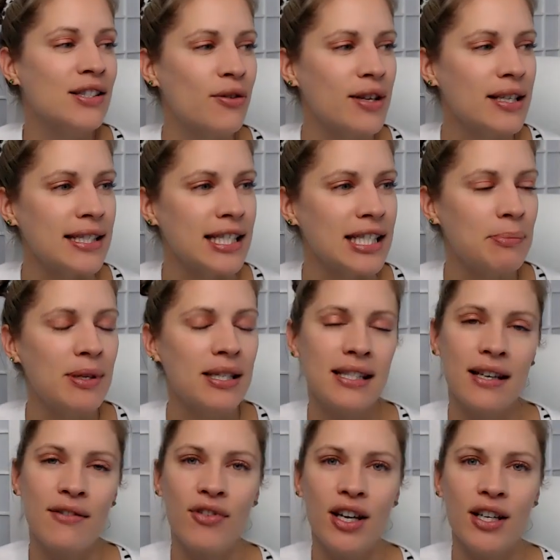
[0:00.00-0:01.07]
So this is
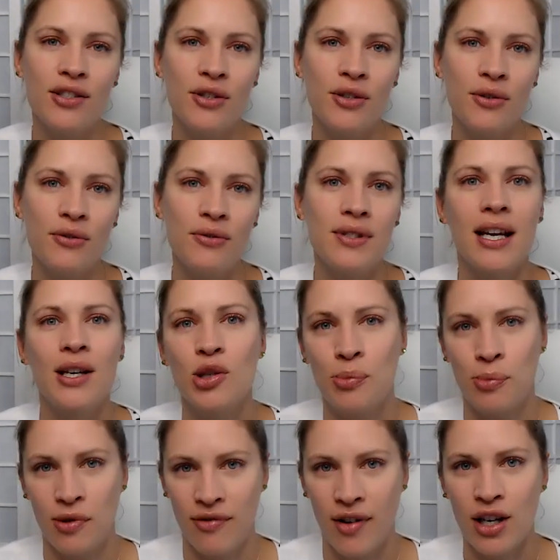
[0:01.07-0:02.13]
specific to
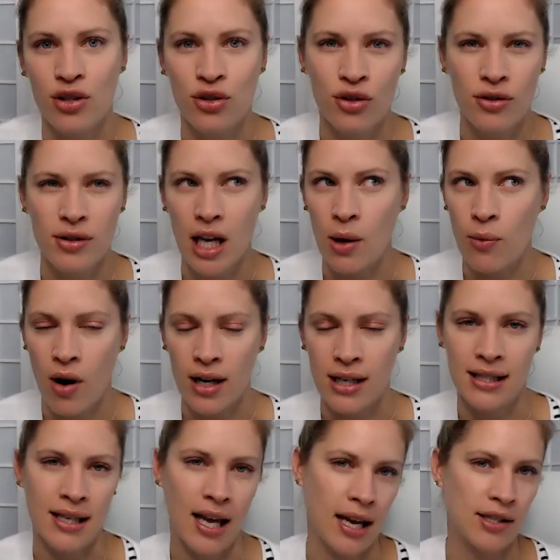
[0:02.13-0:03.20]
dental professionals, I want
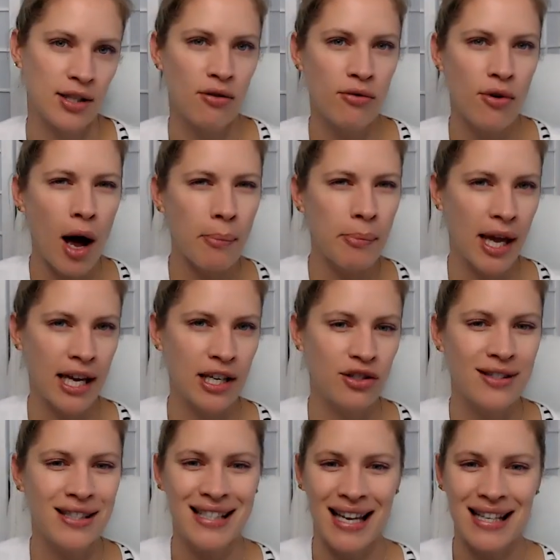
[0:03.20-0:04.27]
to say. So not
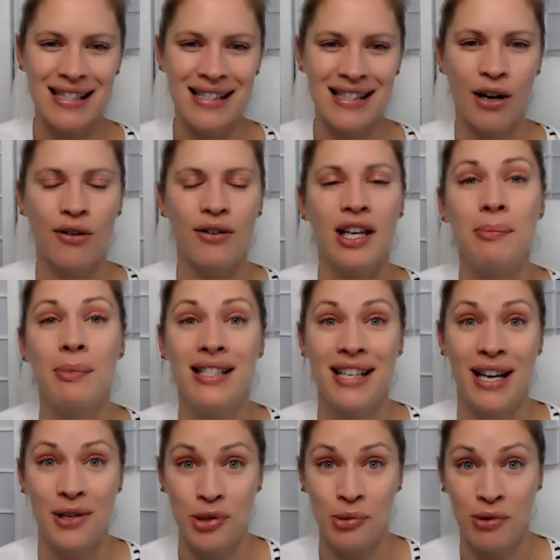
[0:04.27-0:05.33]
patients necessarily, but
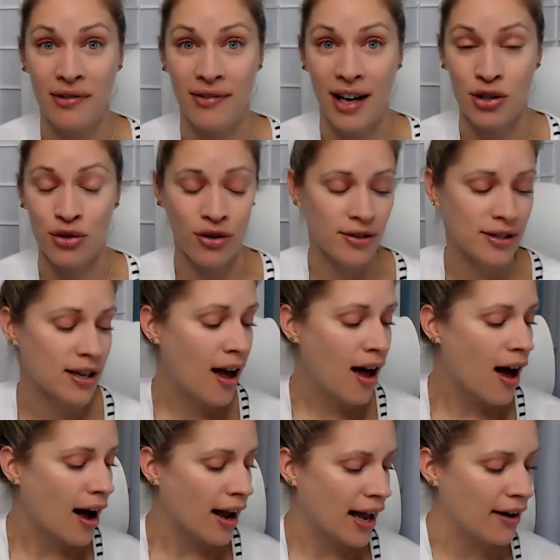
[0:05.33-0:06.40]
dental professionals.
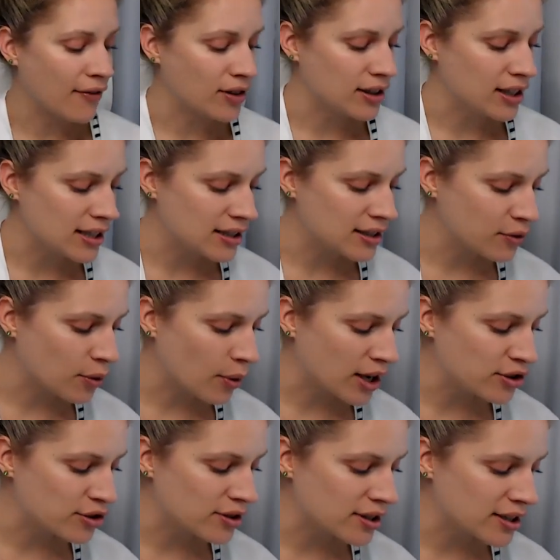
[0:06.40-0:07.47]
I have a list of
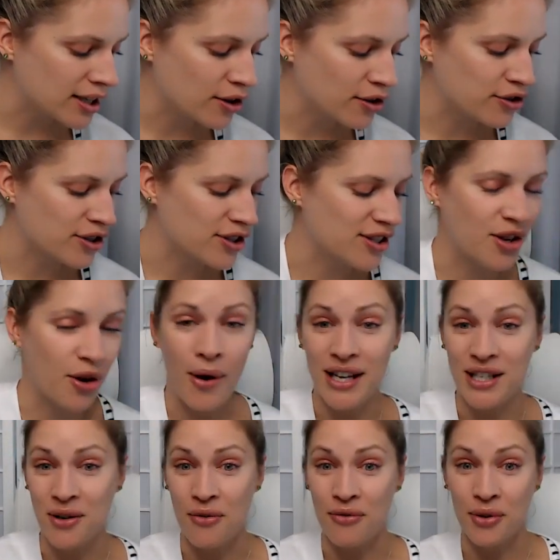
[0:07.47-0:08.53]
questions here just so
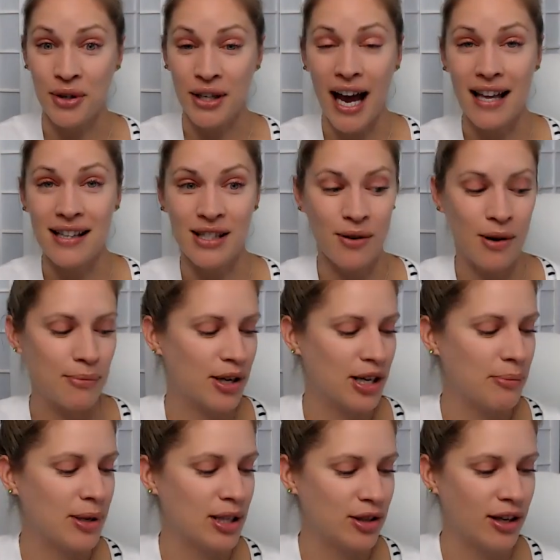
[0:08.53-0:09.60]
I don't forget. So I'm
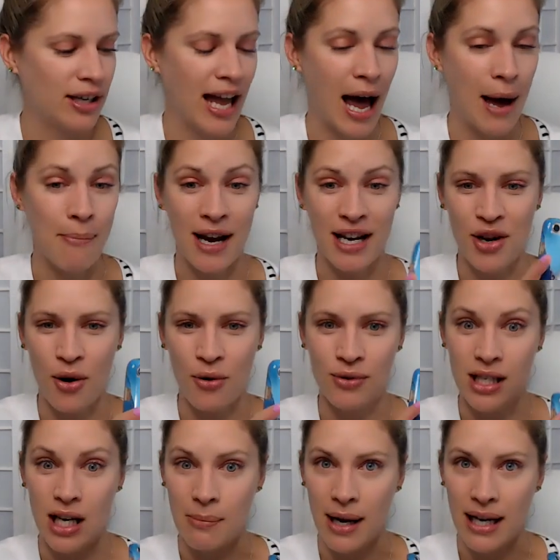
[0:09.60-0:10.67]
going to be looking at my
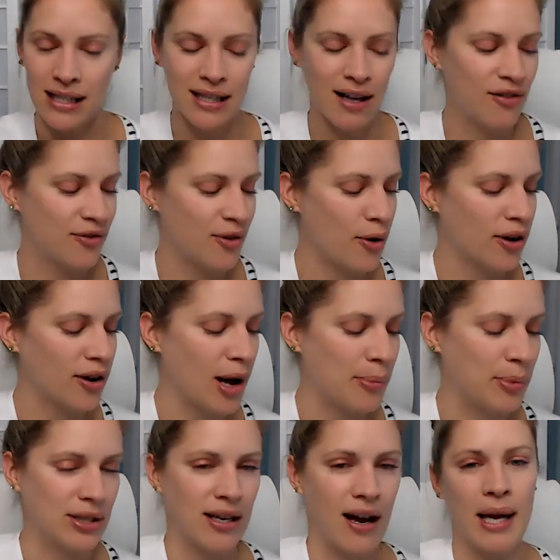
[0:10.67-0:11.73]
notes on my cell phone a
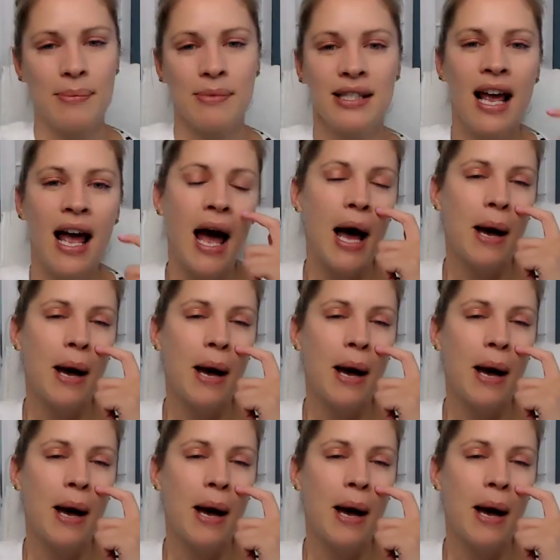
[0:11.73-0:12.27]
couple times.